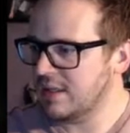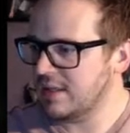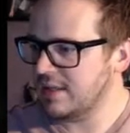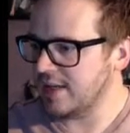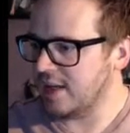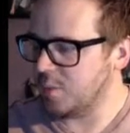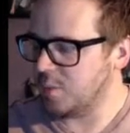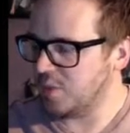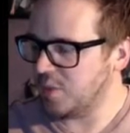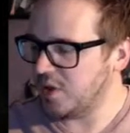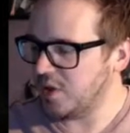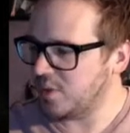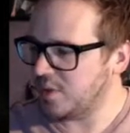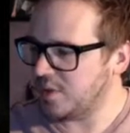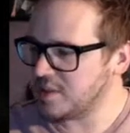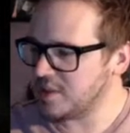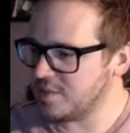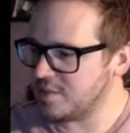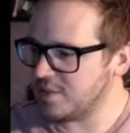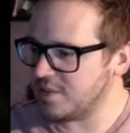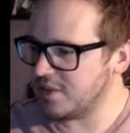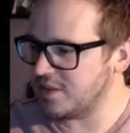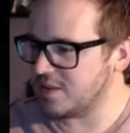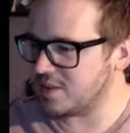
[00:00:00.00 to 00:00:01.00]
Yeah,
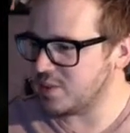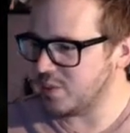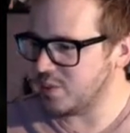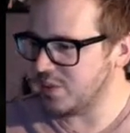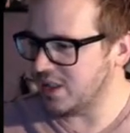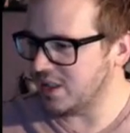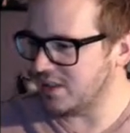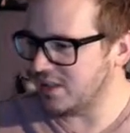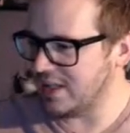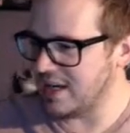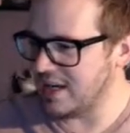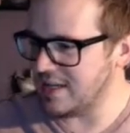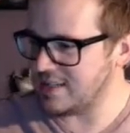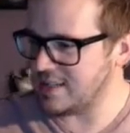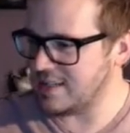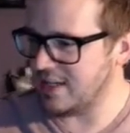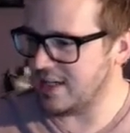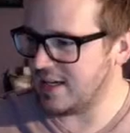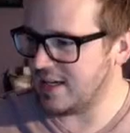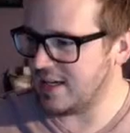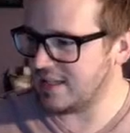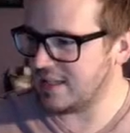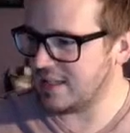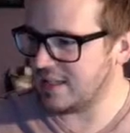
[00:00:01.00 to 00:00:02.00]
mealwoods produce meal lice, an
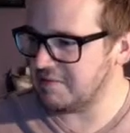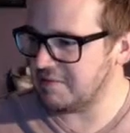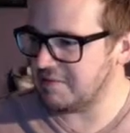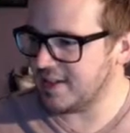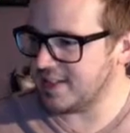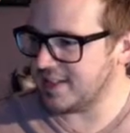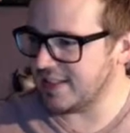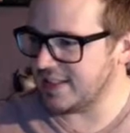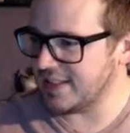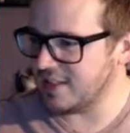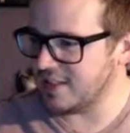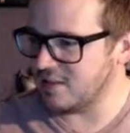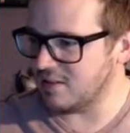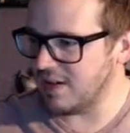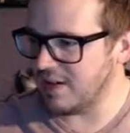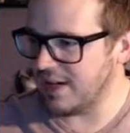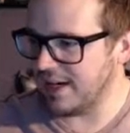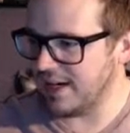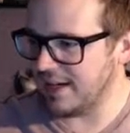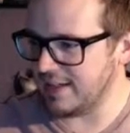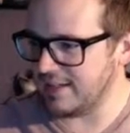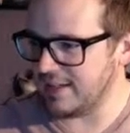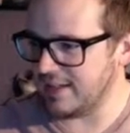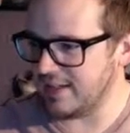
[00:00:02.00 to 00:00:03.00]
oddly wriggly
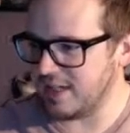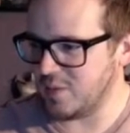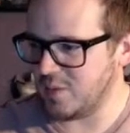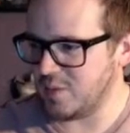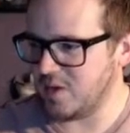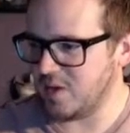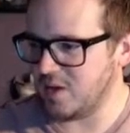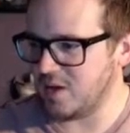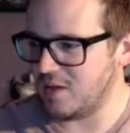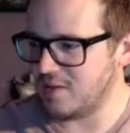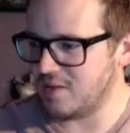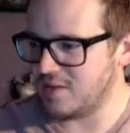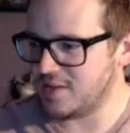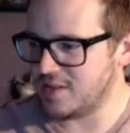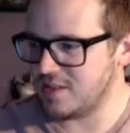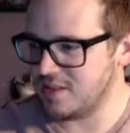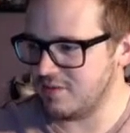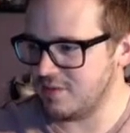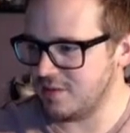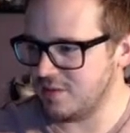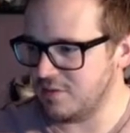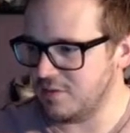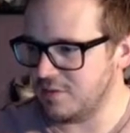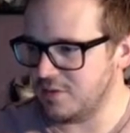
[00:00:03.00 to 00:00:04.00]
grain that can be
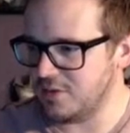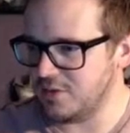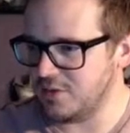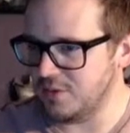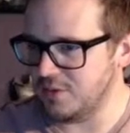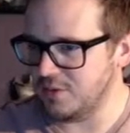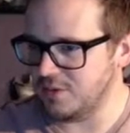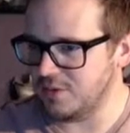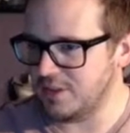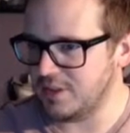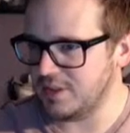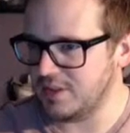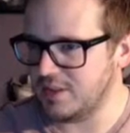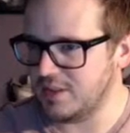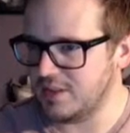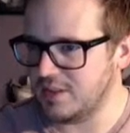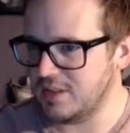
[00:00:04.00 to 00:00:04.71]
harvested for food.